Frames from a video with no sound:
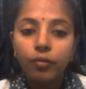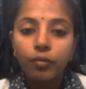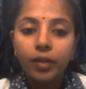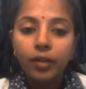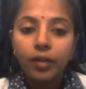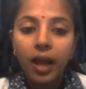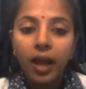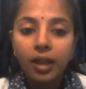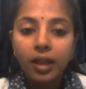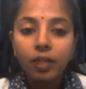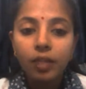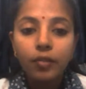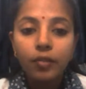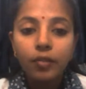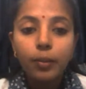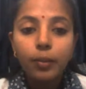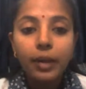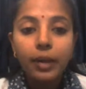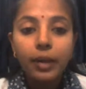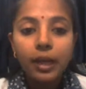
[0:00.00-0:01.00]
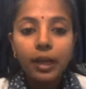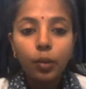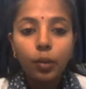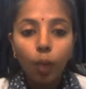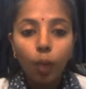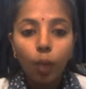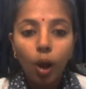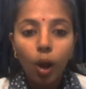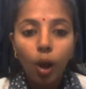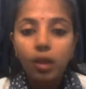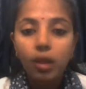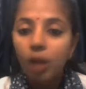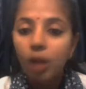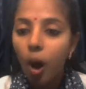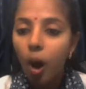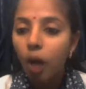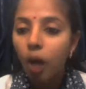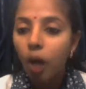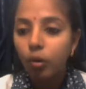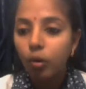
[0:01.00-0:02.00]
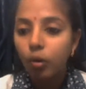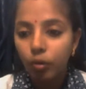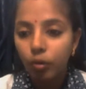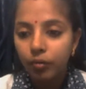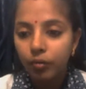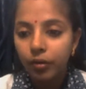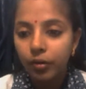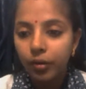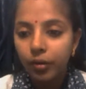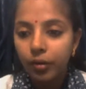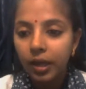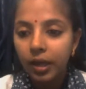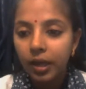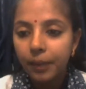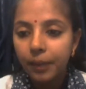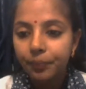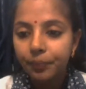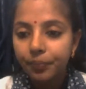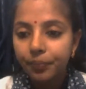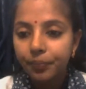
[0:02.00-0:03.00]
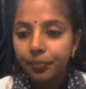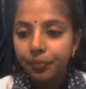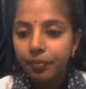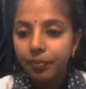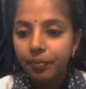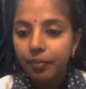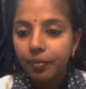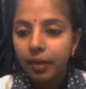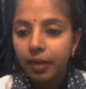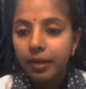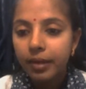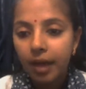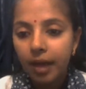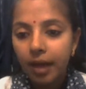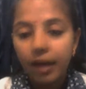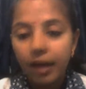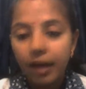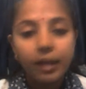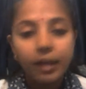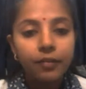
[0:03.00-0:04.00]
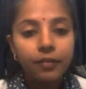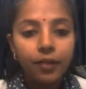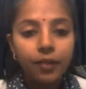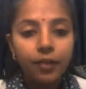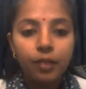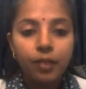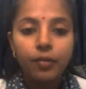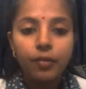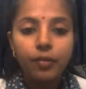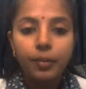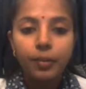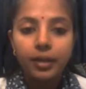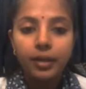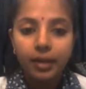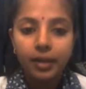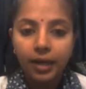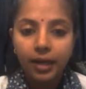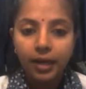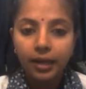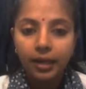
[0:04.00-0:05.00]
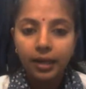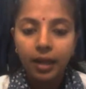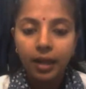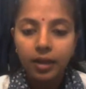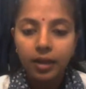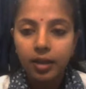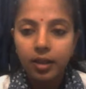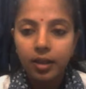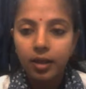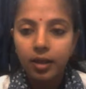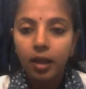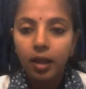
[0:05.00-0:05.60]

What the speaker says: The answer will be it was all over, okay? Yeah, it was will be the correct answer.